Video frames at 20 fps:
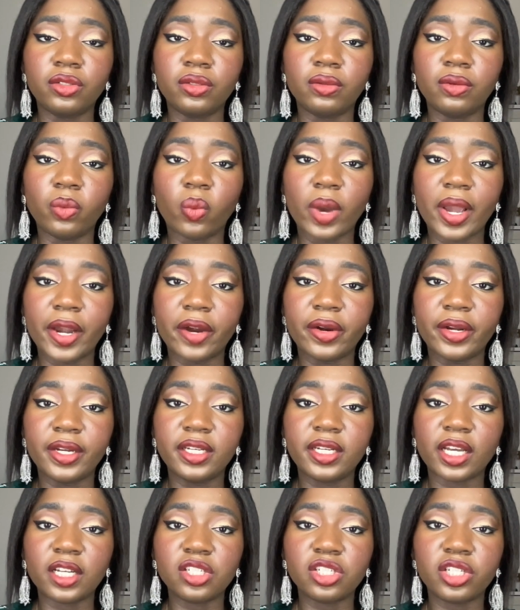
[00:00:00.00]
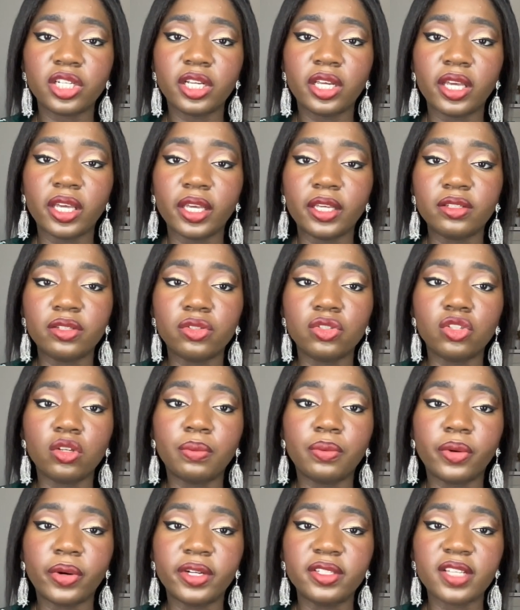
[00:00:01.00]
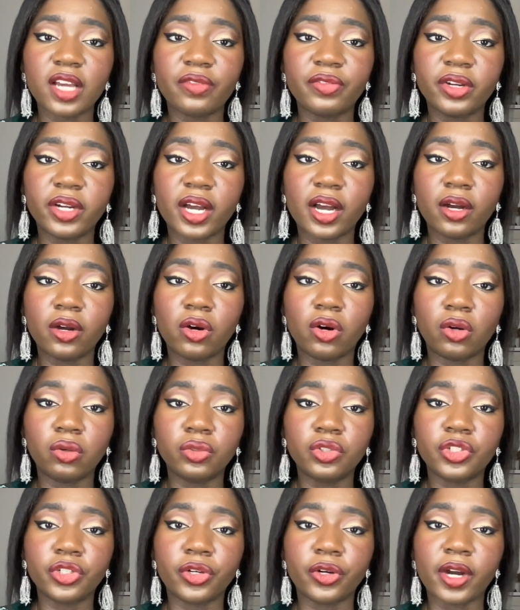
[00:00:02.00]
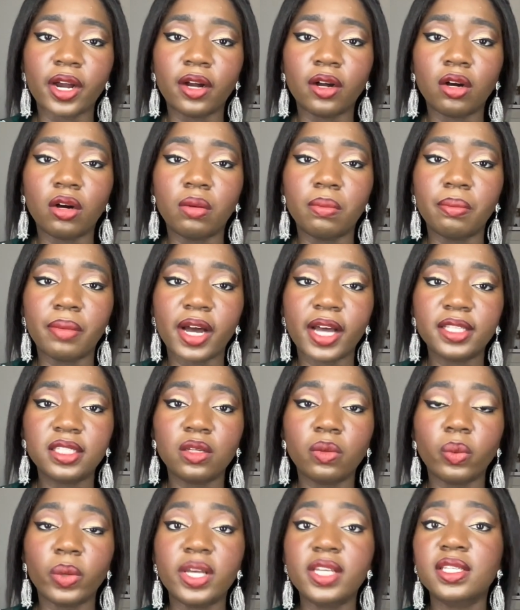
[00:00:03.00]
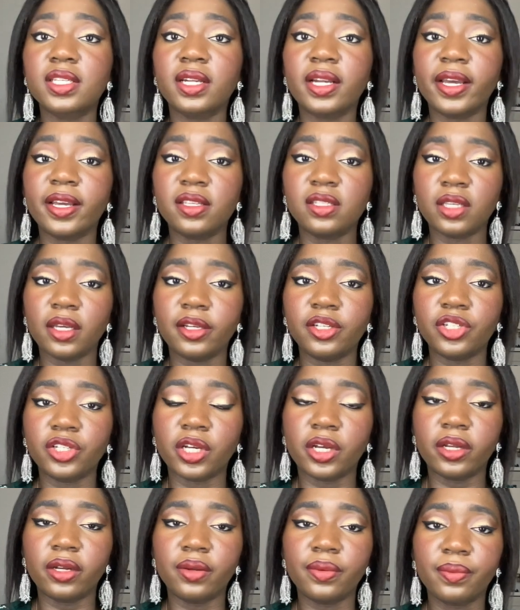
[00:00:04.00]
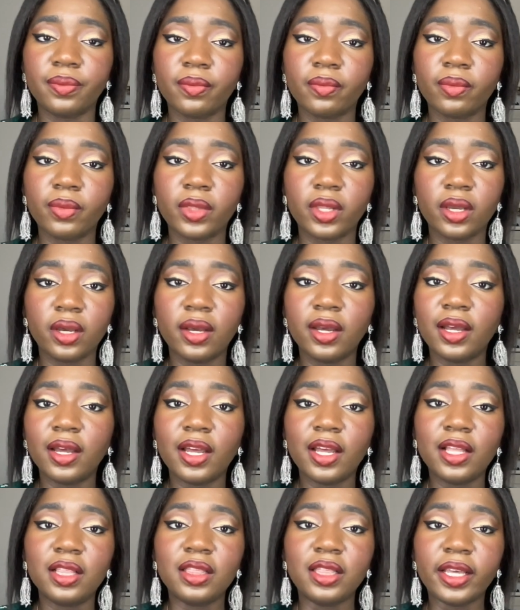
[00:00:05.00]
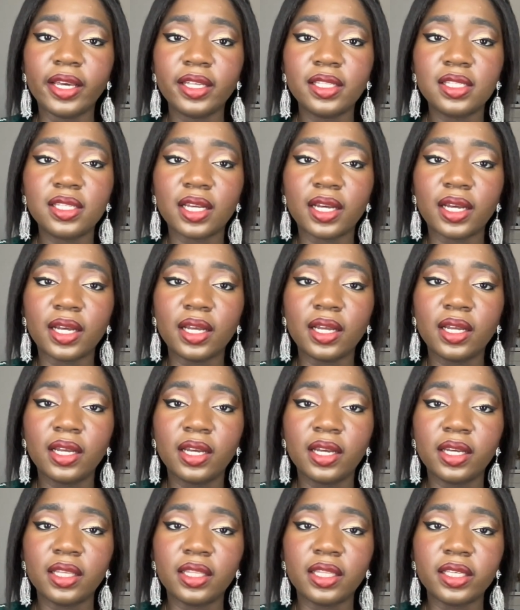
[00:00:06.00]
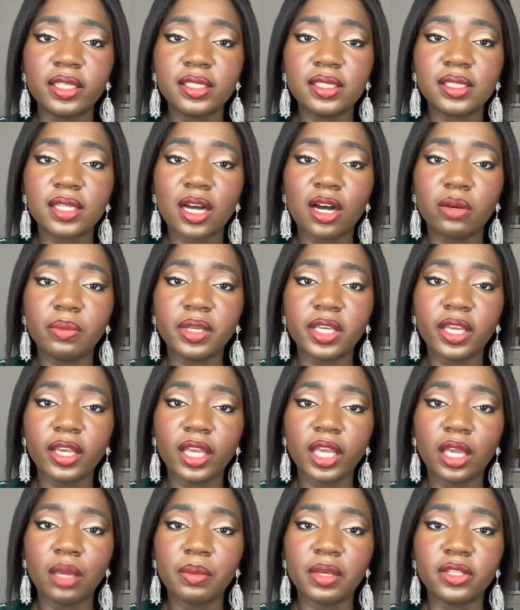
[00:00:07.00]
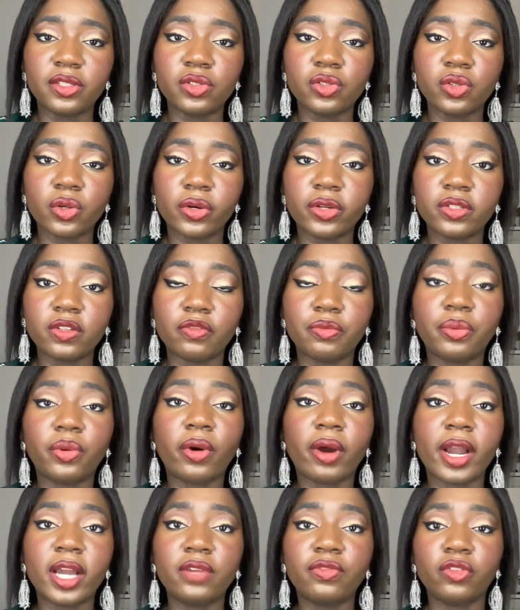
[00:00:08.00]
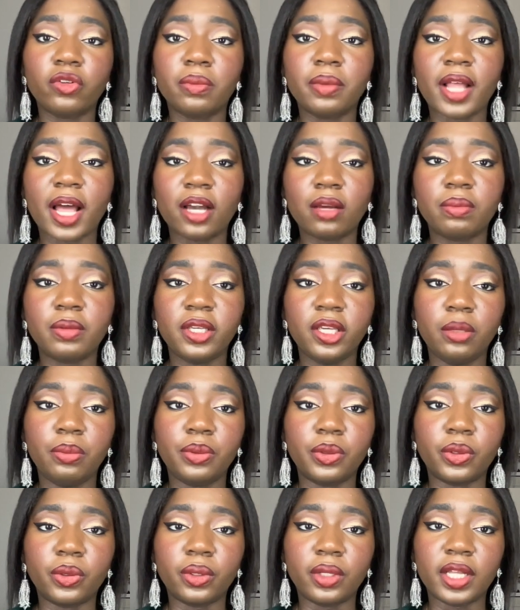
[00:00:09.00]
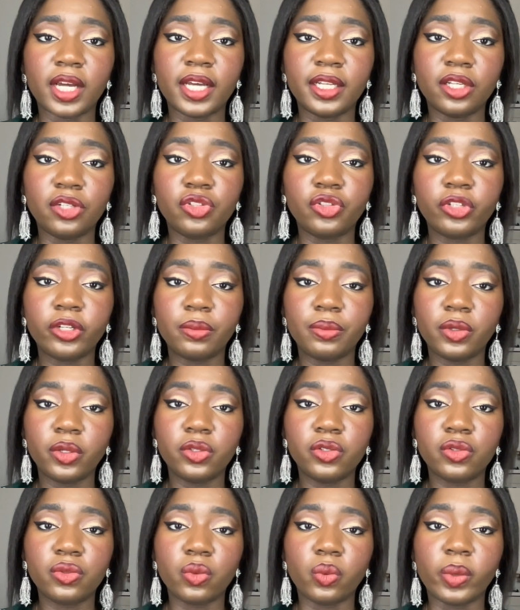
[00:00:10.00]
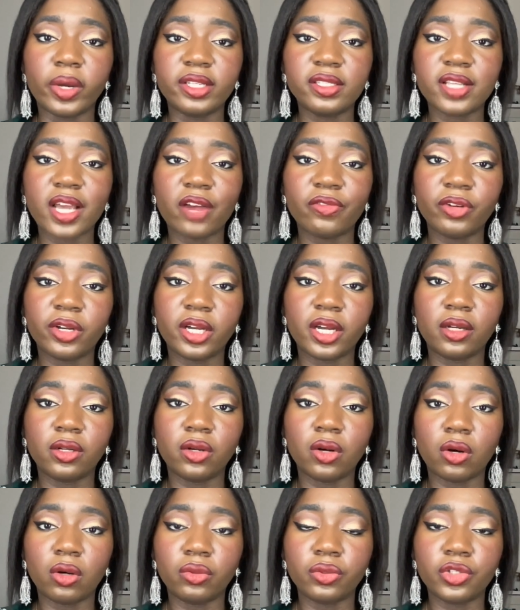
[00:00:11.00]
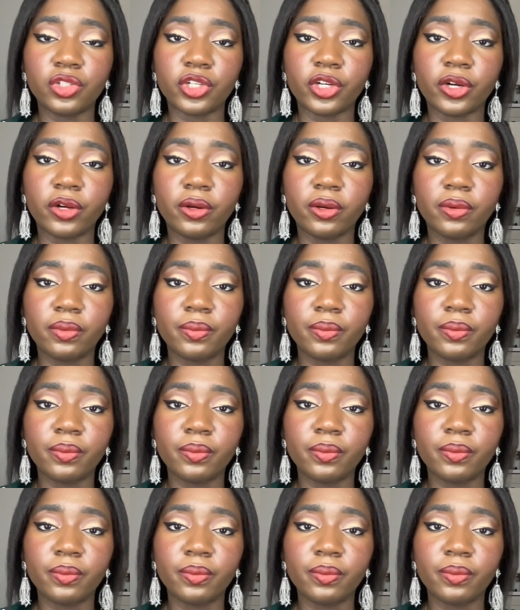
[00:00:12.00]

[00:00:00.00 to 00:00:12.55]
wearing dashikis to support African culture and combat westernization. Later, this style became a source of pride for Black people and a tribute to West African culture.